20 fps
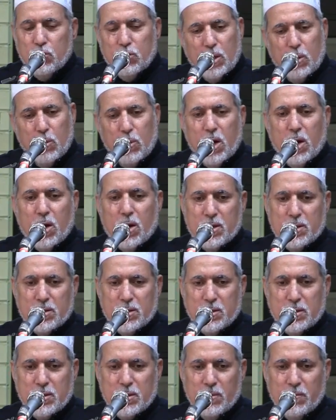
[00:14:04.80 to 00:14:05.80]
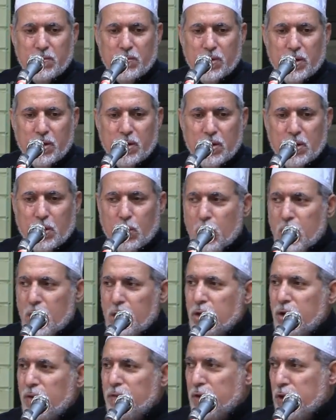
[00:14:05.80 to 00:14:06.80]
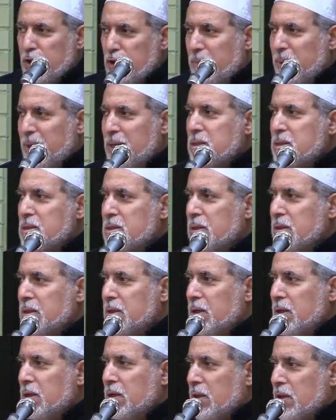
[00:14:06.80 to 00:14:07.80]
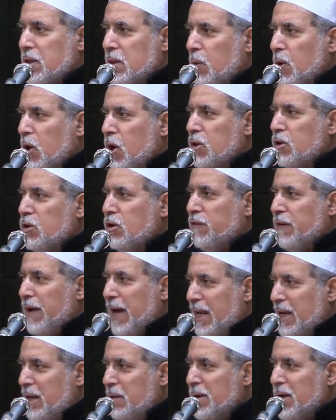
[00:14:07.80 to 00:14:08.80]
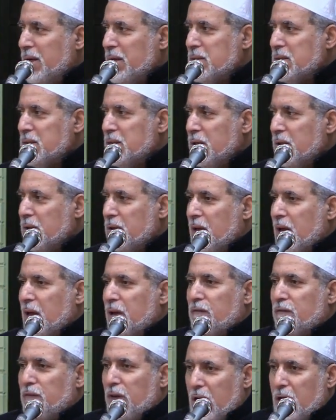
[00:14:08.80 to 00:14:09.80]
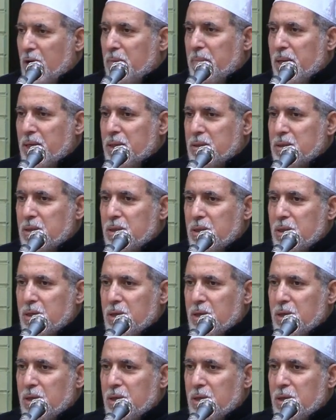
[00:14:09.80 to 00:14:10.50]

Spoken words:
the worlds. The world of humans, the world of animals, the environment.